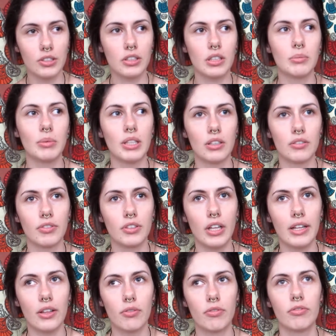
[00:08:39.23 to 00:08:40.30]
They're going to be here for
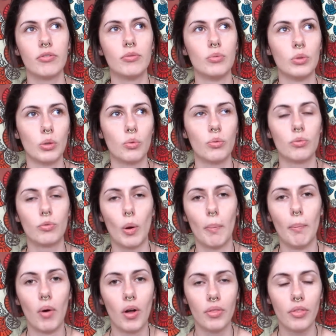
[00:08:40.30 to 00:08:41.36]
like, a
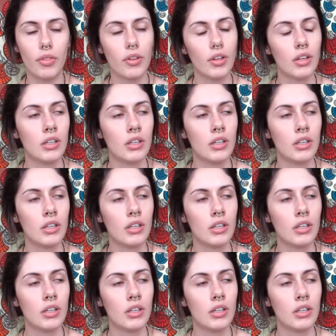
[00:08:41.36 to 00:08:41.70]
month.